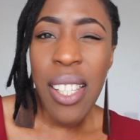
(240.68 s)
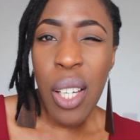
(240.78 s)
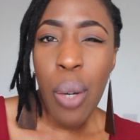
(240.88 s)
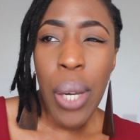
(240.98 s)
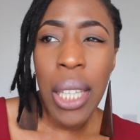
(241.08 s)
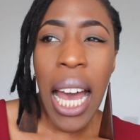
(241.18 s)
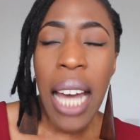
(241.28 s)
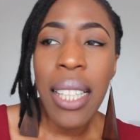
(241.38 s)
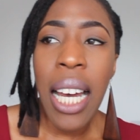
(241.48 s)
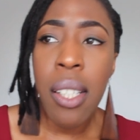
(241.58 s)
deal with
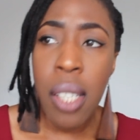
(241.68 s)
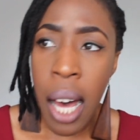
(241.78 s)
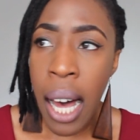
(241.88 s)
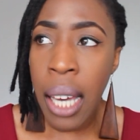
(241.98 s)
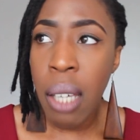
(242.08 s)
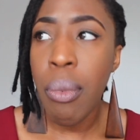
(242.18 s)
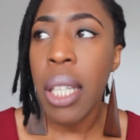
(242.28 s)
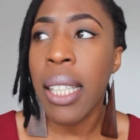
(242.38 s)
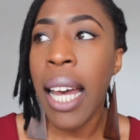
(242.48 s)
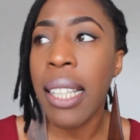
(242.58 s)
at that time,
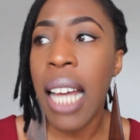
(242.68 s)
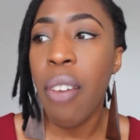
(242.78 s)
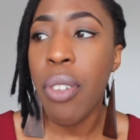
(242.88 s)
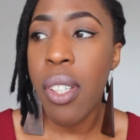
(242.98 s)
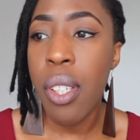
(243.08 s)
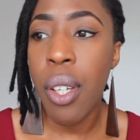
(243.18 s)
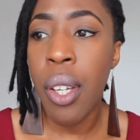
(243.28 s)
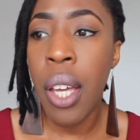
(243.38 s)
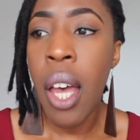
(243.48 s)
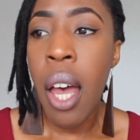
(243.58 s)
that having
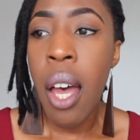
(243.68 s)
to